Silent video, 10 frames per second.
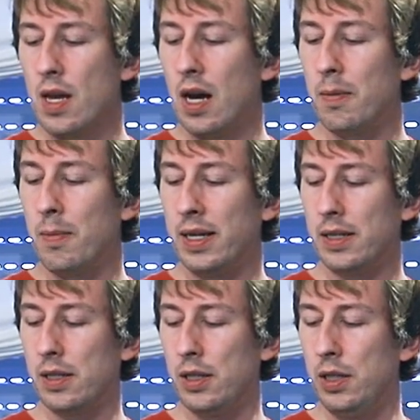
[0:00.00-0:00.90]
I
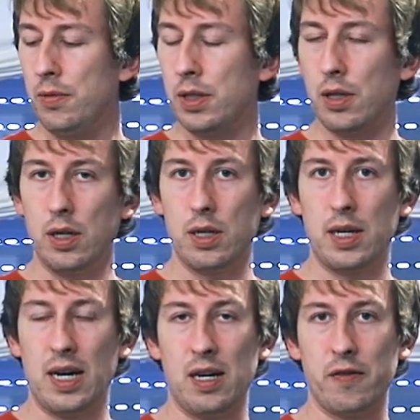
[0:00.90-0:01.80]
might use
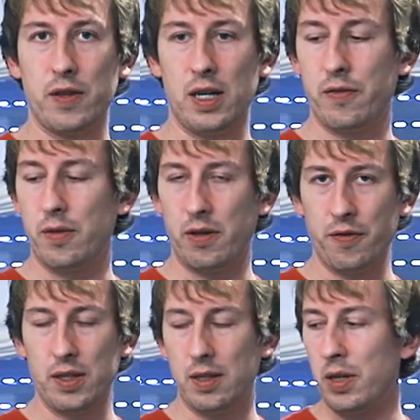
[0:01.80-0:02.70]
half of
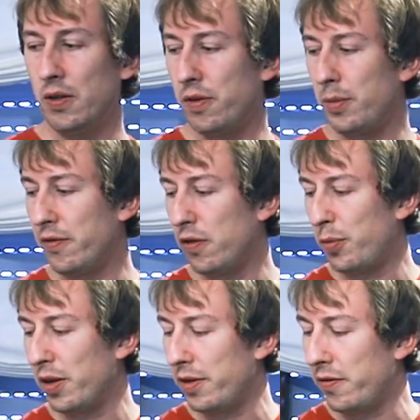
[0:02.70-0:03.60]
this amount for my
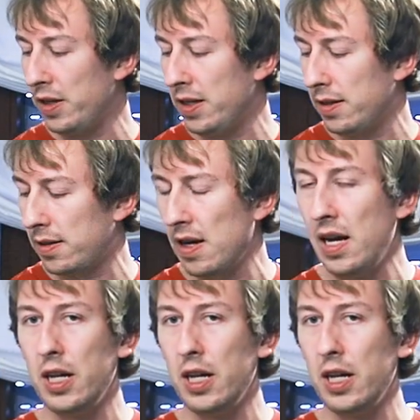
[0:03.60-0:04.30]
4.5 liters.